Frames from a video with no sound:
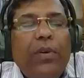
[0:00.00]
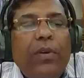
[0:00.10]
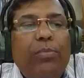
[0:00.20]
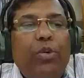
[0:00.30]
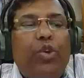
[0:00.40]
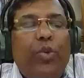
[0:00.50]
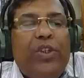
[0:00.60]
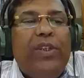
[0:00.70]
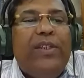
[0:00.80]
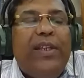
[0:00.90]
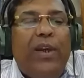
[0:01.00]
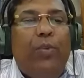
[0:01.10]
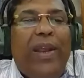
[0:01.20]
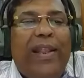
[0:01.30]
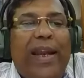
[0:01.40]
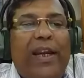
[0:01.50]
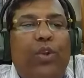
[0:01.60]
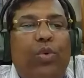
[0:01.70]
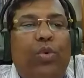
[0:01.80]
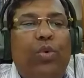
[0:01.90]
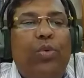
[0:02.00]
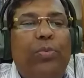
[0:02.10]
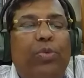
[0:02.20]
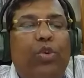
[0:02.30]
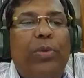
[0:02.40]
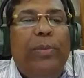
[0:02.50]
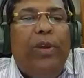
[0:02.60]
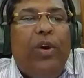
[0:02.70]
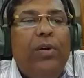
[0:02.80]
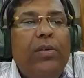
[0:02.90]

Put questions in a way that you prove him wrong.